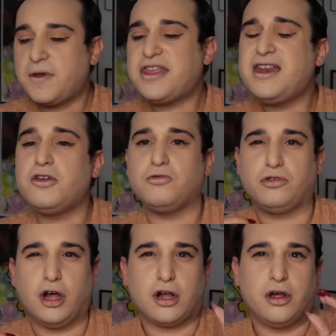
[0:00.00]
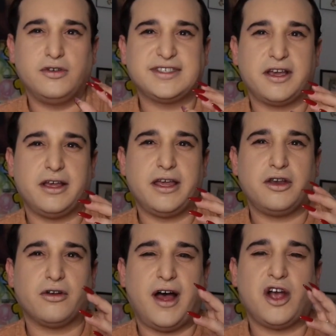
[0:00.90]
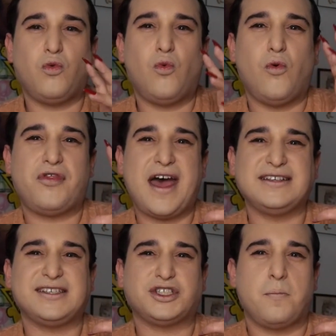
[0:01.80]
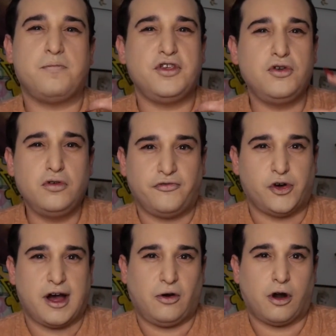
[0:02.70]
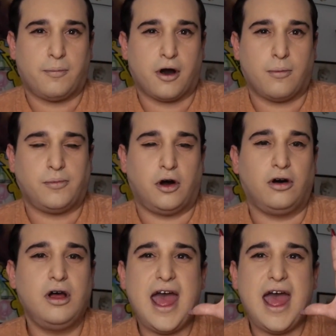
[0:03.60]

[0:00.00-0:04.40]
But then you look closely and you're like, that is such a beautiful color of purple.